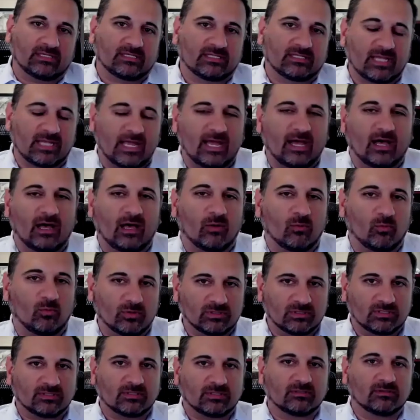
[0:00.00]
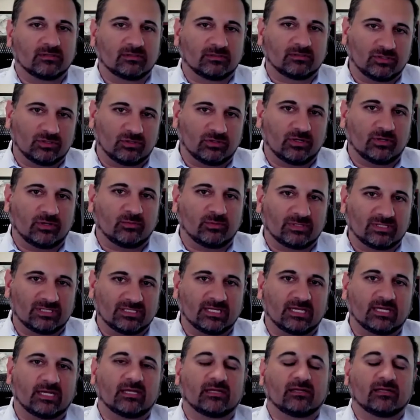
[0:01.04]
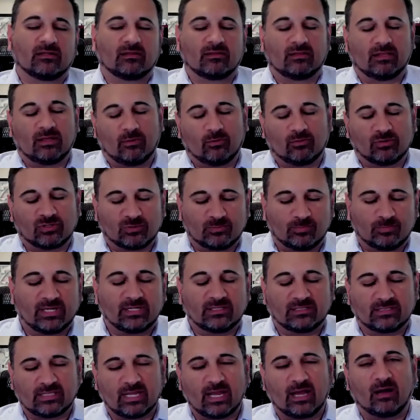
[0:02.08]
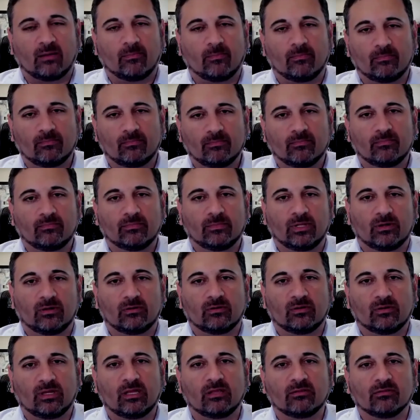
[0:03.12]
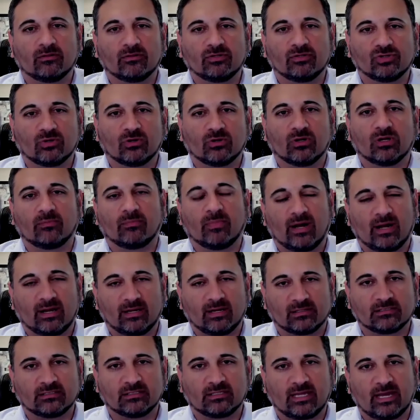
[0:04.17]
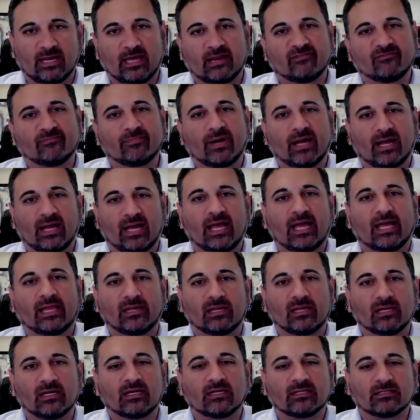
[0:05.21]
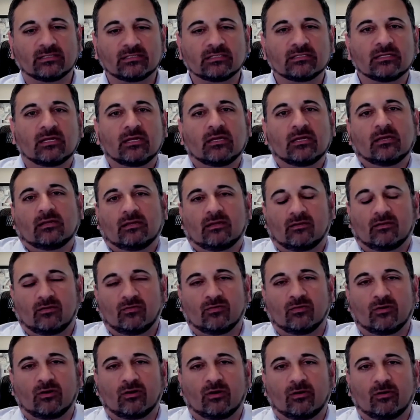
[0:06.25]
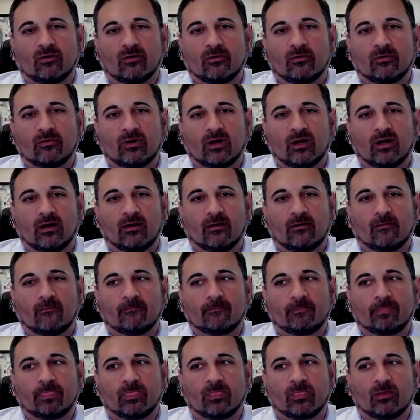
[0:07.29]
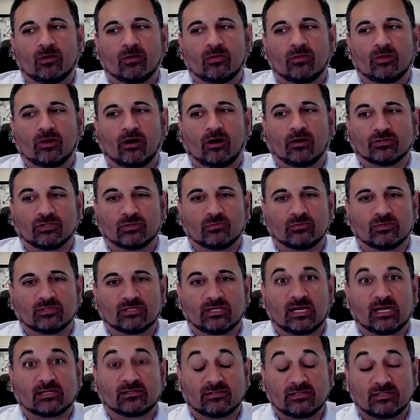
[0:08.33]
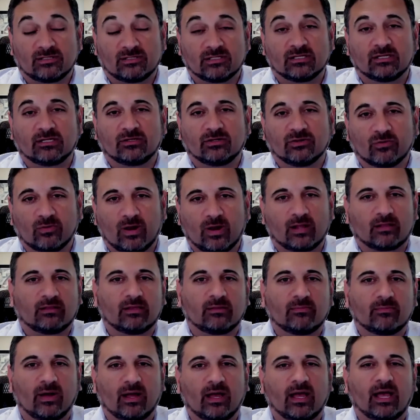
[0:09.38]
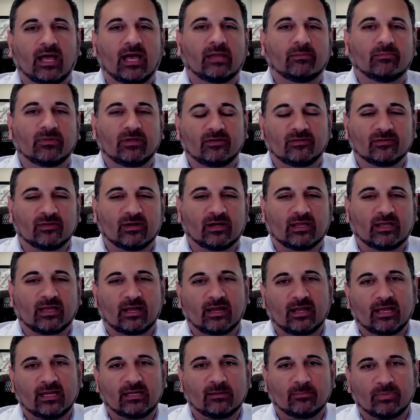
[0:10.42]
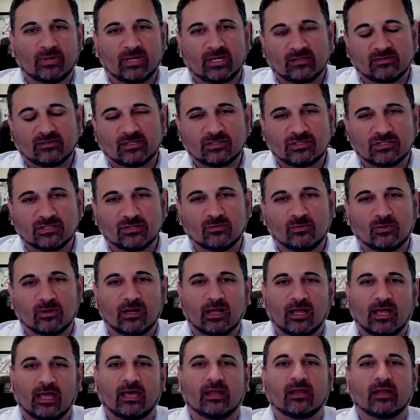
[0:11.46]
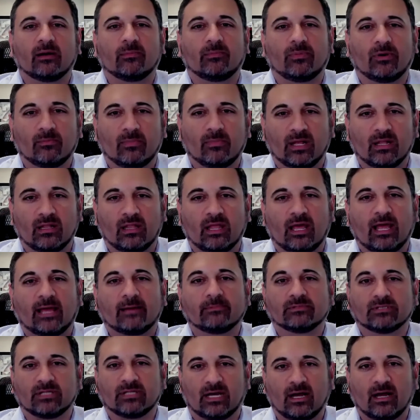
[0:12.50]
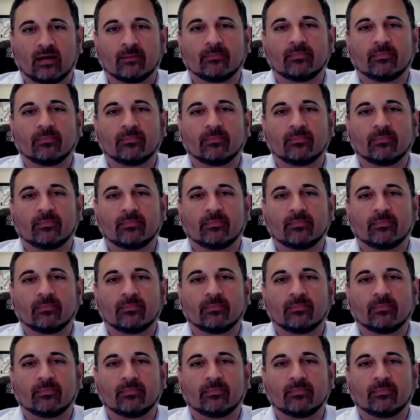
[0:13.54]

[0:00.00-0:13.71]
out once the jury was set. They were spaced out, in the jury box and kind of behind us. So, the alternate was actually sitting directly behind me. So I kind of had to pay attention to what I had up on my laptop,